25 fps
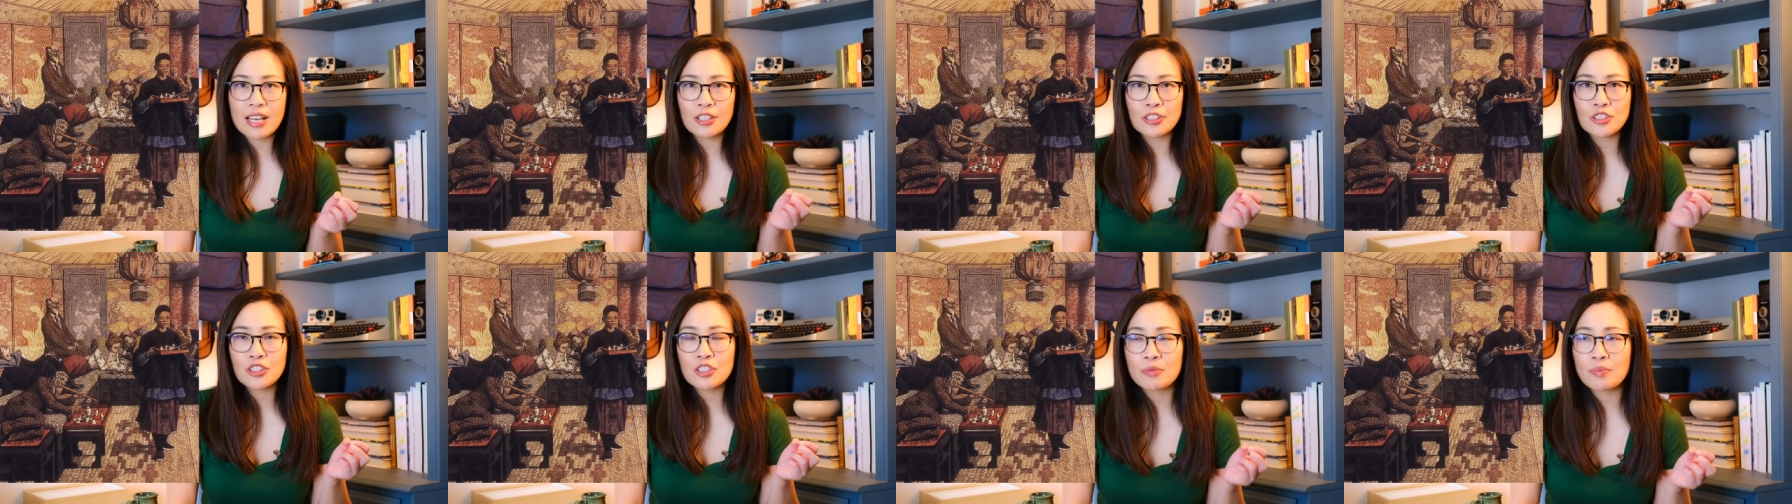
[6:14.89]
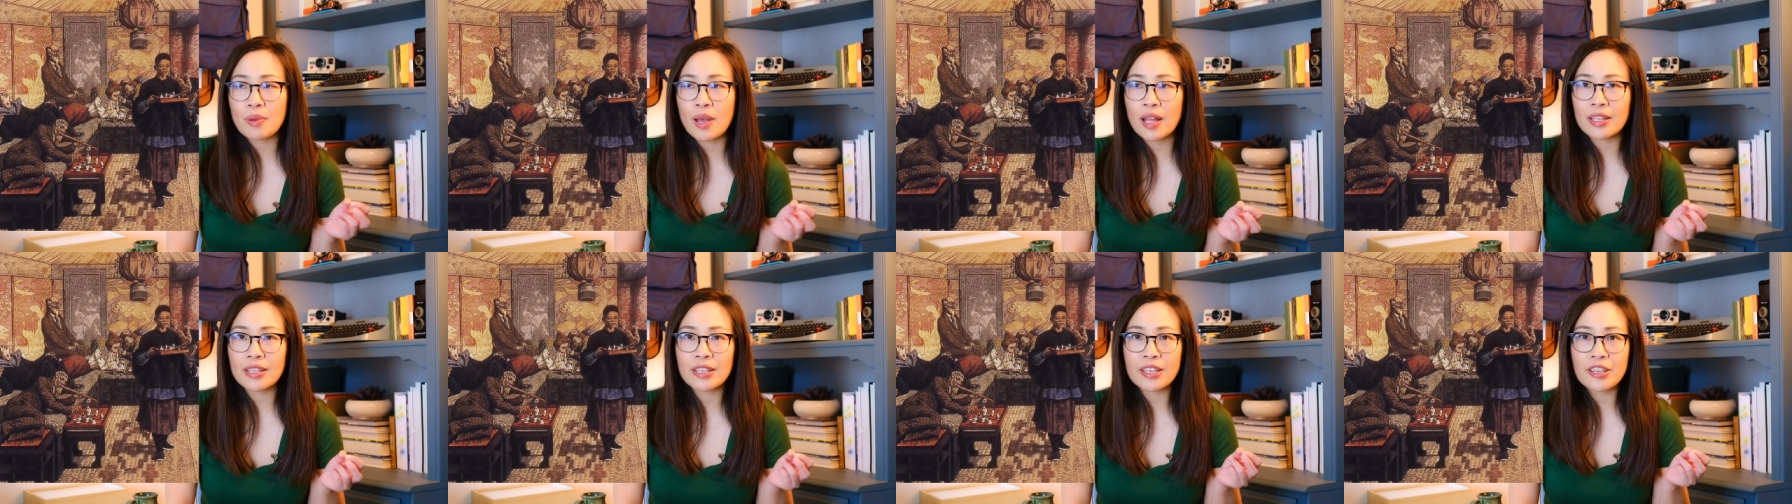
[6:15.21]

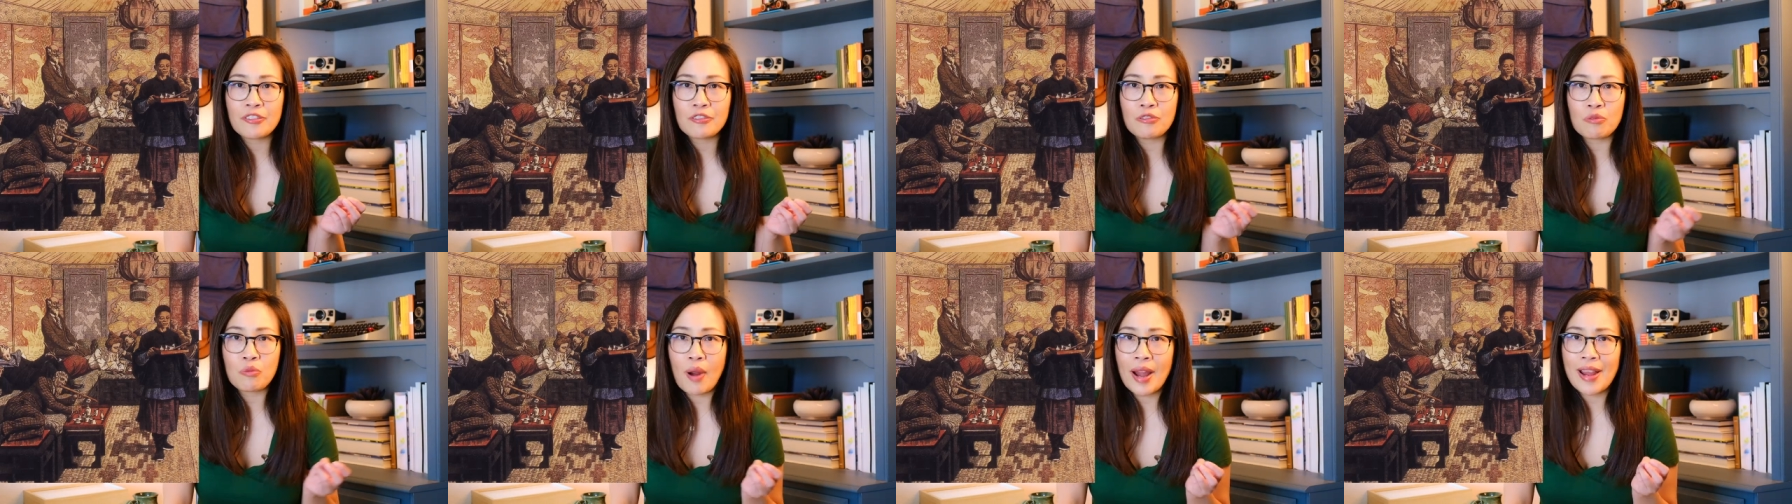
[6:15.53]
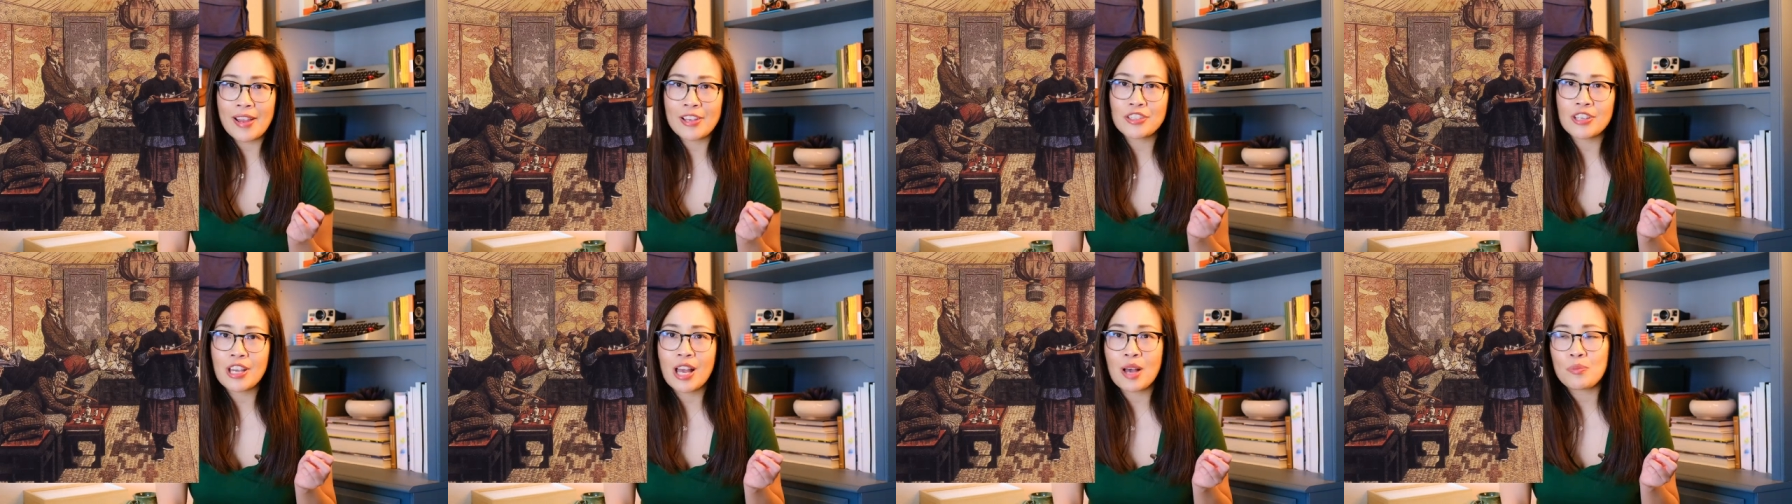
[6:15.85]
underbelly of
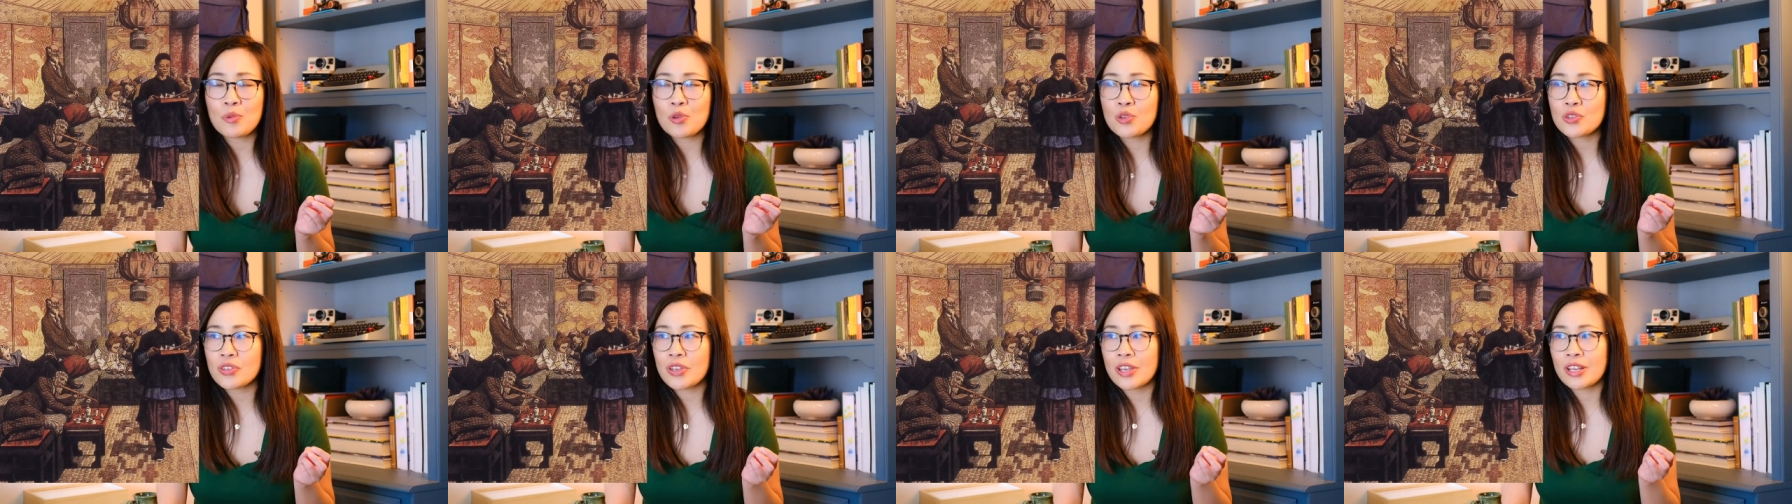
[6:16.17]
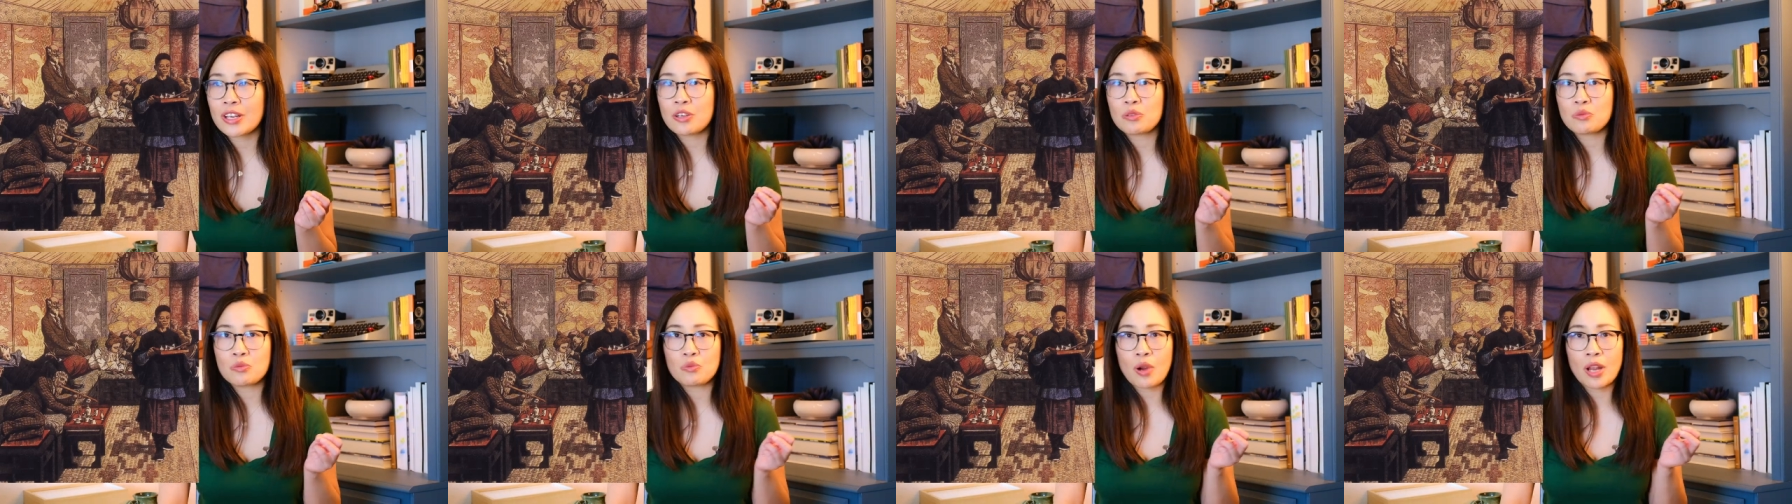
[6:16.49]
Whitechapel so I
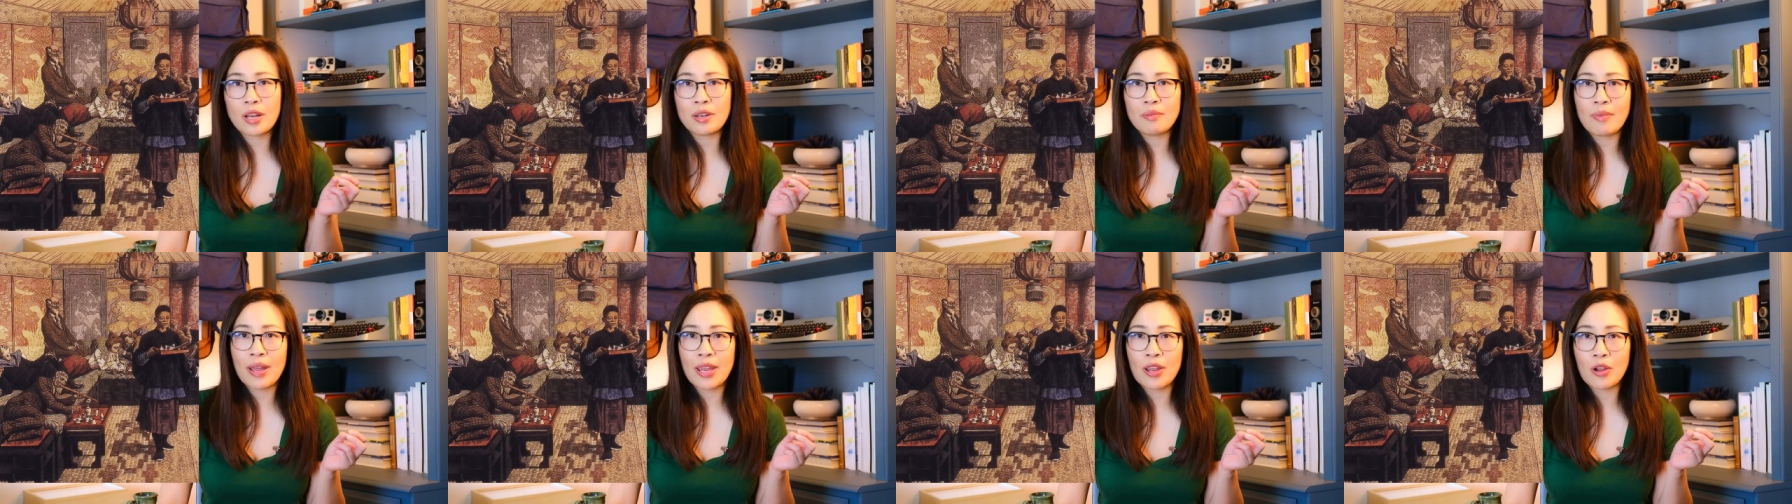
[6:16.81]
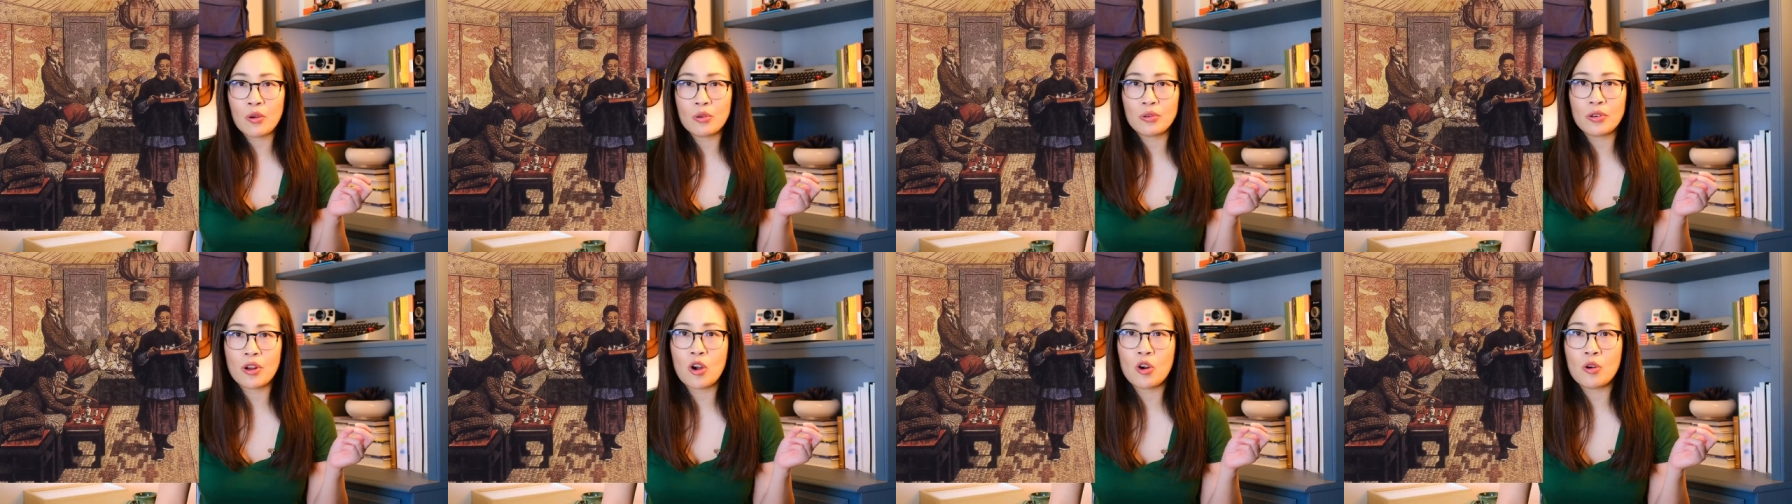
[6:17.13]
could run my own